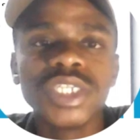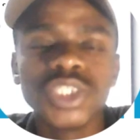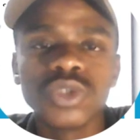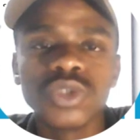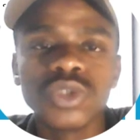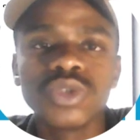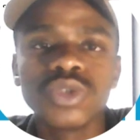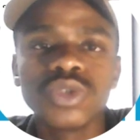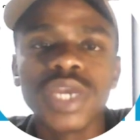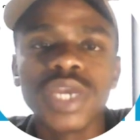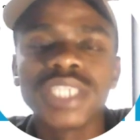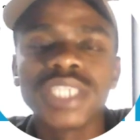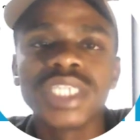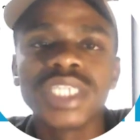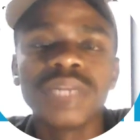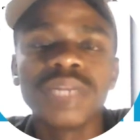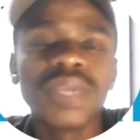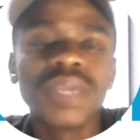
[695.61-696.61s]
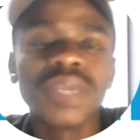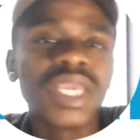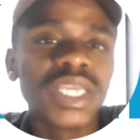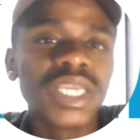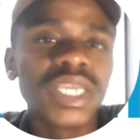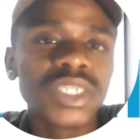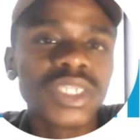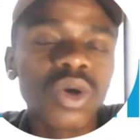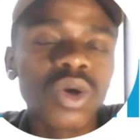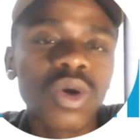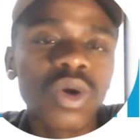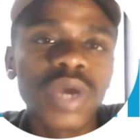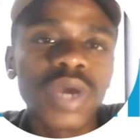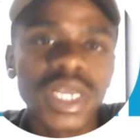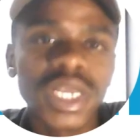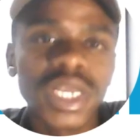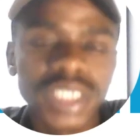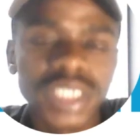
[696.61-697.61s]
due to extreme heat
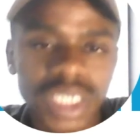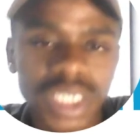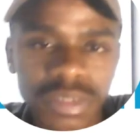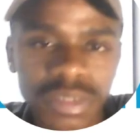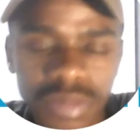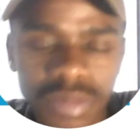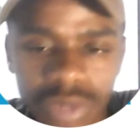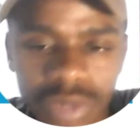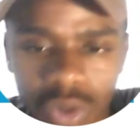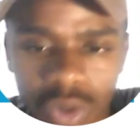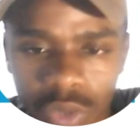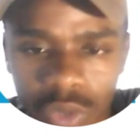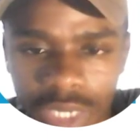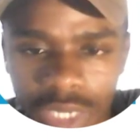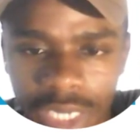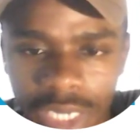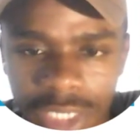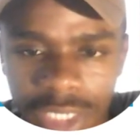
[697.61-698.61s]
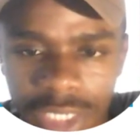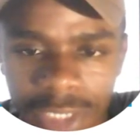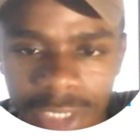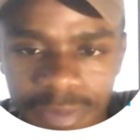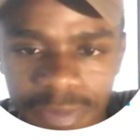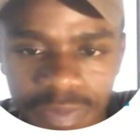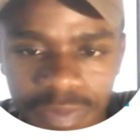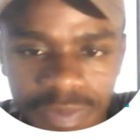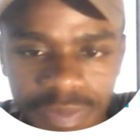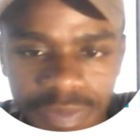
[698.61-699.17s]
or extreme coldness.